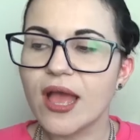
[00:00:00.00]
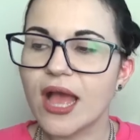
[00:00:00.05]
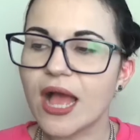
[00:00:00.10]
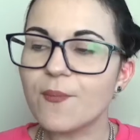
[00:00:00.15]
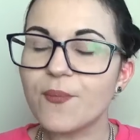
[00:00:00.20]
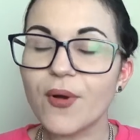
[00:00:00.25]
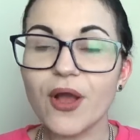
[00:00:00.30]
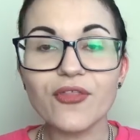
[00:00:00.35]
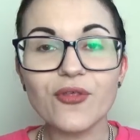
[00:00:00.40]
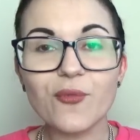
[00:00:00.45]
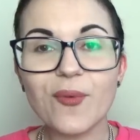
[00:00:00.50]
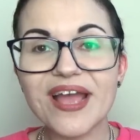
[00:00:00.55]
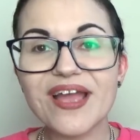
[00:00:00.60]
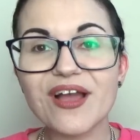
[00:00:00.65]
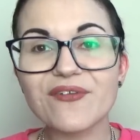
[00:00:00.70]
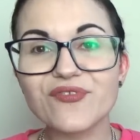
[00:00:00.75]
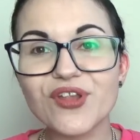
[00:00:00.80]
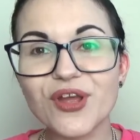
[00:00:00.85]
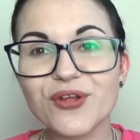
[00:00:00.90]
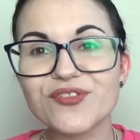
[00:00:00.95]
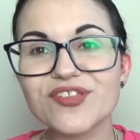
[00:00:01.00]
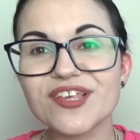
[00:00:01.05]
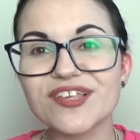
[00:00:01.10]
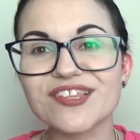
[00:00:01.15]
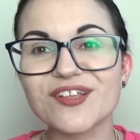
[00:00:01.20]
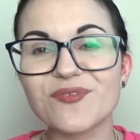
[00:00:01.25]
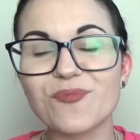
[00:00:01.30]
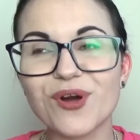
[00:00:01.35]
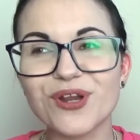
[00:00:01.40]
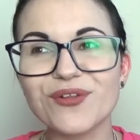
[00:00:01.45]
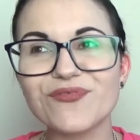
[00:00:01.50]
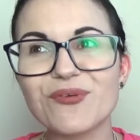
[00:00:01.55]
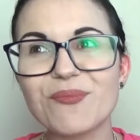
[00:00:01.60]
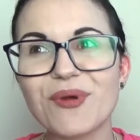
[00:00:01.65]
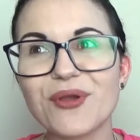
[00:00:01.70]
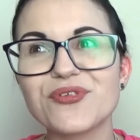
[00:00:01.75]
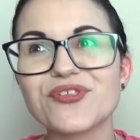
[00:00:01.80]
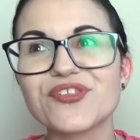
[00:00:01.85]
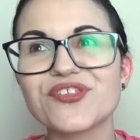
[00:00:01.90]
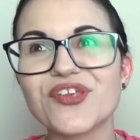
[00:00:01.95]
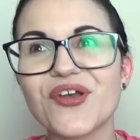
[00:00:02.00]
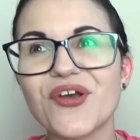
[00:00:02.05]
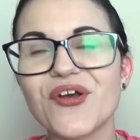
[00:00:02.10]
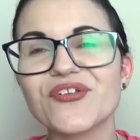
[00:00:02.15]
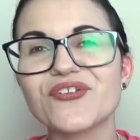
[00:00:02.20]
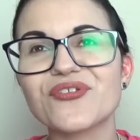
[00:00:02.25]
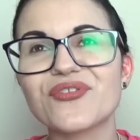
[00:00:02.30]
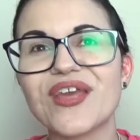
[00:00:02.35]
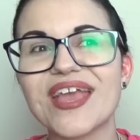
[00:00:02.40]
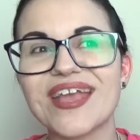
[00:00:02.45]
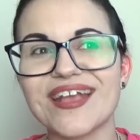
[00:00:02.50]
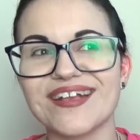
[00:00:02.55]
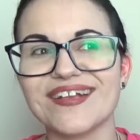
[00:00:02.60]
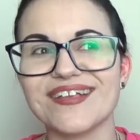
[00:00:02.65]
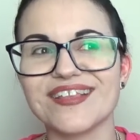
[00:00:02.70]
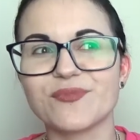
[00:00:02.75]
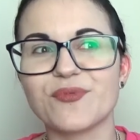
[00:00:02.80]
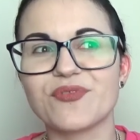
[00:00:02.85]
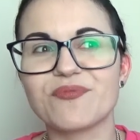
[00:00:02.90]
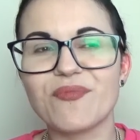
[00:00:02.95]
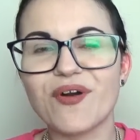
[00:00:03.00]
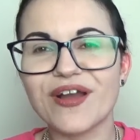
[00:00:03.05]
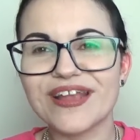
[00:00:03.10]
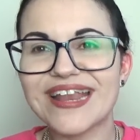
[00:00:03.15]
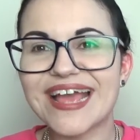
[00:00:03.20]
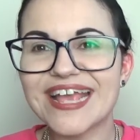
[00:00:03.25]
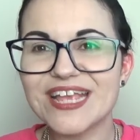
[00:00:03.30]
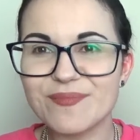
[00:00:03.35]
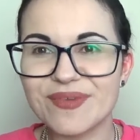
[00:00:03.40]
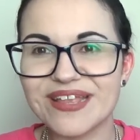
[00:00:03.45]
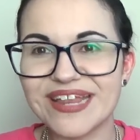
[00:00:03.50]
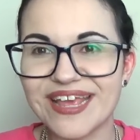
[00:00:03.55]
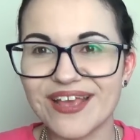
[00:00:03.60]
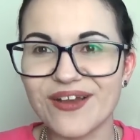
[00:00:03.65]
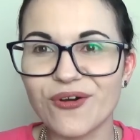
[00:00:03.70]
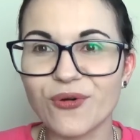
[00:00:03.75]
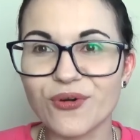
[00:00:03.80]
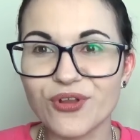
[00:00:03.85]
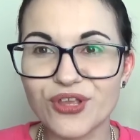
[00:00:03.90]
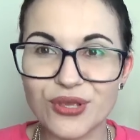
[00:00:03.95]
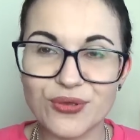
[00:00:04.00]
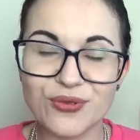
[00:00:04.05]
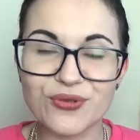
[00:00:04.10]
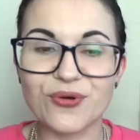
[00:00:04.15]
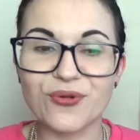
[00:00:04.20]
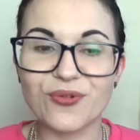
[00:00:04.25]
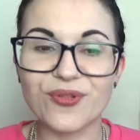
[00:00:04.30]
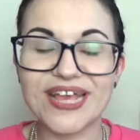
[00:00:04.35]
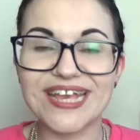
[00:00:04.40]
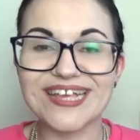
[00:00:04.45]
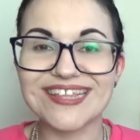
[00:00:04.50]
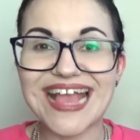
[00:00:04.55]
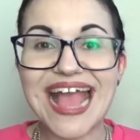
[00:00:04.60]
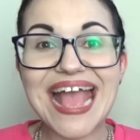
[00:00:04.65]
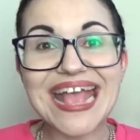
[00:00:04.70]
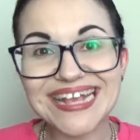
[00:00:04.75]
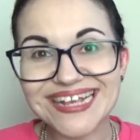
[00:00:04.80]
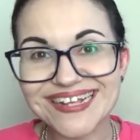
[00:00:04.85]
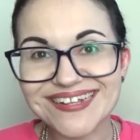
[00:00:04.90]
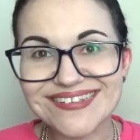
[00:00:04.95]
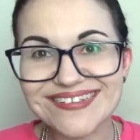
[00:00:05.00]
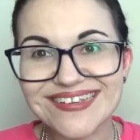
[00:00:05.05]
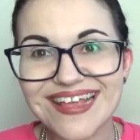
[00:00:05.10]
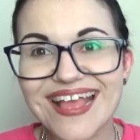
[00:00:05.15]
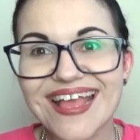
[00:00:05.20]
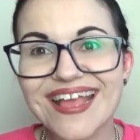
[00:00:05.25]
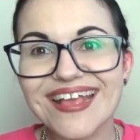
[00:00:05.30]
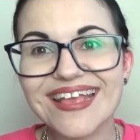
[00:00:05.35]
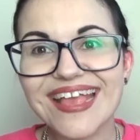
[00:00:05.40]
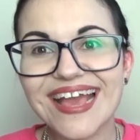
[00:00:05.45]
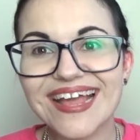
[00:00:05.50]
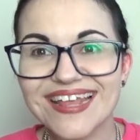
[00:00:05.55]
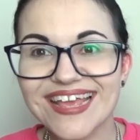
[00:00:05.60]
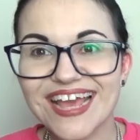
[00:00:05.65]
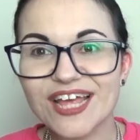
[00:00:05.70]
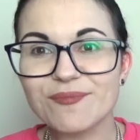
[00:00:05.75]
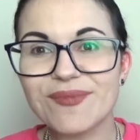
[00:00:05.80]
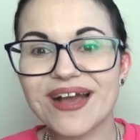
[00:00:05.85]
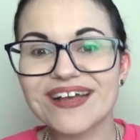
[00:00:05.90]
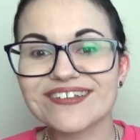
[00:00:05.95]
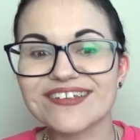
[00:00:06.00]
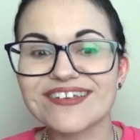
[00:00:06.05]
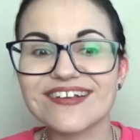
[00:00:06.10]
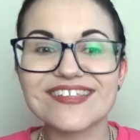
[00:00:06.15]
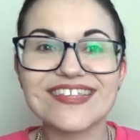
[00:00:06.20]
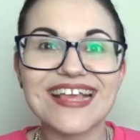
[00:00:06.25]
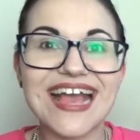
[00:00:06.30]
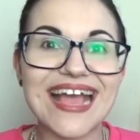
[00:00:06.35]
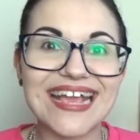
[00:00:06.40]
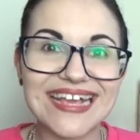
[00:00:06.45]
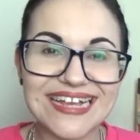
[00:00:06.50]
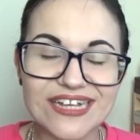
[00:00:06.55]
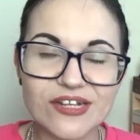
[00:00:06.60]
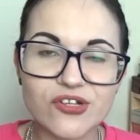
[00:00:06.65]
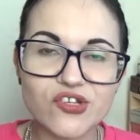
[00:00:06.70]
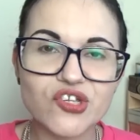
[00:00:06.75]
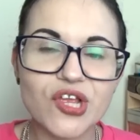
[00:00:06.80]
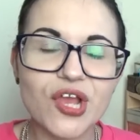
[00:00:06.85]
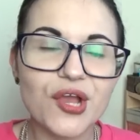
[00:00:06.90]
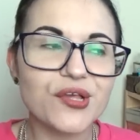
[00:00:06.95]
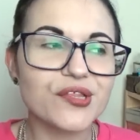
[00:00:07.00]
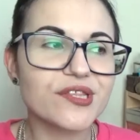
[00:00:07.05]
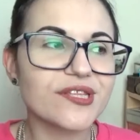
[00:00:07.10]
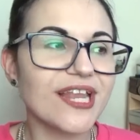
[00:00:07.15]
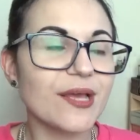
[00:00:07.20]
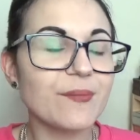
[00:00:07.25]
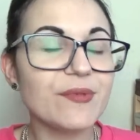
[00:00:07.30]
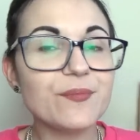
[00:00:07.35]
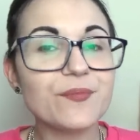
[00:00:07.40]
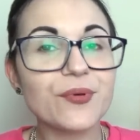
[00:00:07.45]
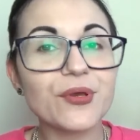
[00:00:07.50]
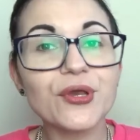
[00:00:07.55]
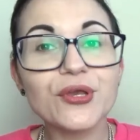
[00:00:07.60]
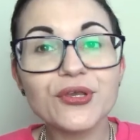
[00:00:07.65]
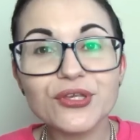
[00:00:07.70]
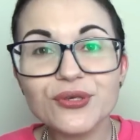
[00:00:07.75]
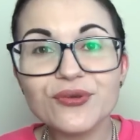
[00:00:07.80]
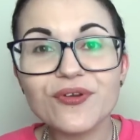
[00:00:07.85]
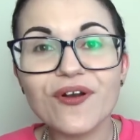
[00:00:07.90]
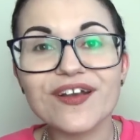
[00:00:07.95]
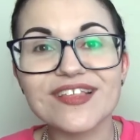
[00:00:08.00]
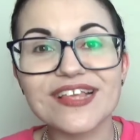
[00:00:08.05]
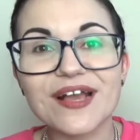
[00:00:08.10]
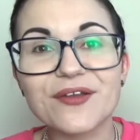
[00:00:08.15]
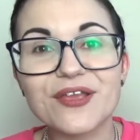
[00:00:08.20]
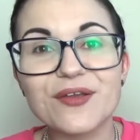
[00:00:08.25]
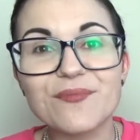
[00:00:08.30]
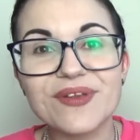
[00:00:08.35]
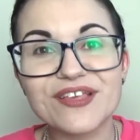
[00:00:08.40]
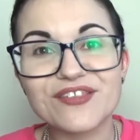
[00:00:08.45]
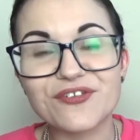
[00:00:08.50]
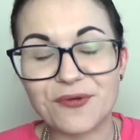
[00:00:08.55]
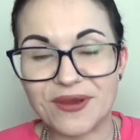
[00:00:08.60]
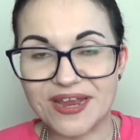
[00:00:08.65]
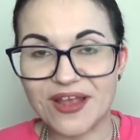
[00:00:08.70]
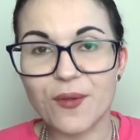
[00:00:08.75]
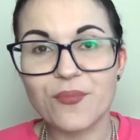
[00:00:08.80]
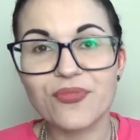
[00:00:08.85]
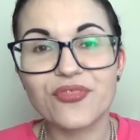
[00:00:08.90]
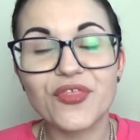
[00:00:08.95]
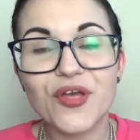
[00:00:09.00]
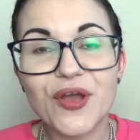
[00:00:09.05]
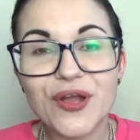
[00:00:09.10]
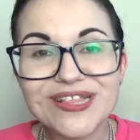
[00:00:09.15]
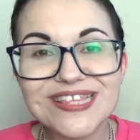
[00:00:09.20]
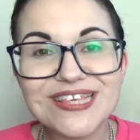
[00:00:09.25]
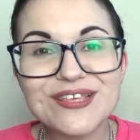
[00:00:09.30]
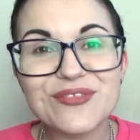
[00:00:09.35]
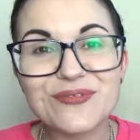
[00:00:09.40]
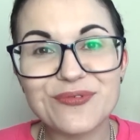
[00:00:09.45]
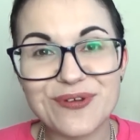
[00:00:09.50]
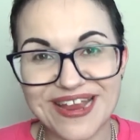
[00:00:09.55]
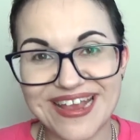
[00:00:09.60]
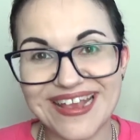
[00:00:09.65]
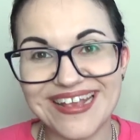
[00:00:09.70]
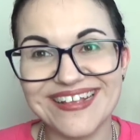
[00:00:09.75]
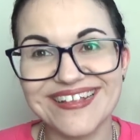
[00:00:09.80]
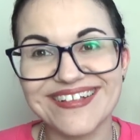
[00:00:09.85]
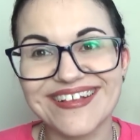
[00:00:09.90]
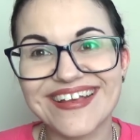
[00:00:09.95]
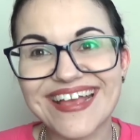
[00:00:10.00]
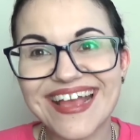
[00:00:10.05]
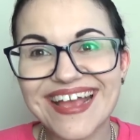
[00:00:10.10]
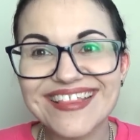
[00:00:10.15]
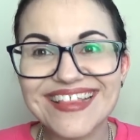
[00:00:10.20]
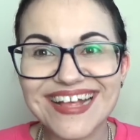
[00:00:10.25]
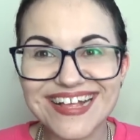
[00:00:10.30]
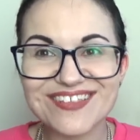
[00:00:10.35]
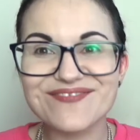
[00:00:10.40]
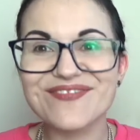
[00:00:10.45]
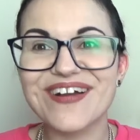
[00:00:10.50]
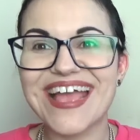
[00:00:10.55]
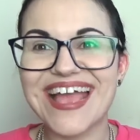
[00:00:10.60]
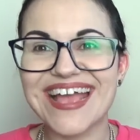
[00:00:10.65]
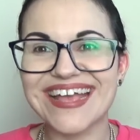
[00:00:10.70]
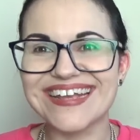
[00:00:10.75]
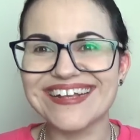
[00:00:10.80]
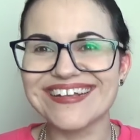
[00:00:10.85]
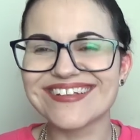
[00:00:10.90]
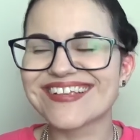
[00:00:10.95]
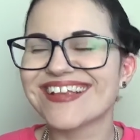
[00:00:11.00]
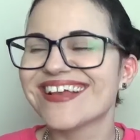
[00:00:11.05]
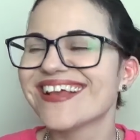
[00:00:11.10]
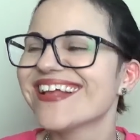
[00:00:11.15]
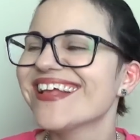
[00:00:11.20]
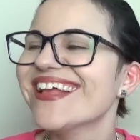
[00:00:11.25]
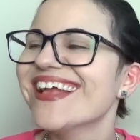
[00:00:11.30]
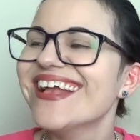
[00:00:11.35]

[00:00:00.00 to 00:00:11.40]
And by the way, I've noticed that one of the most searched things with my name in it on Google is age. Kellyanne Maddox age. So let me put you guys out of your misery. I'm 33, okay? That's my age.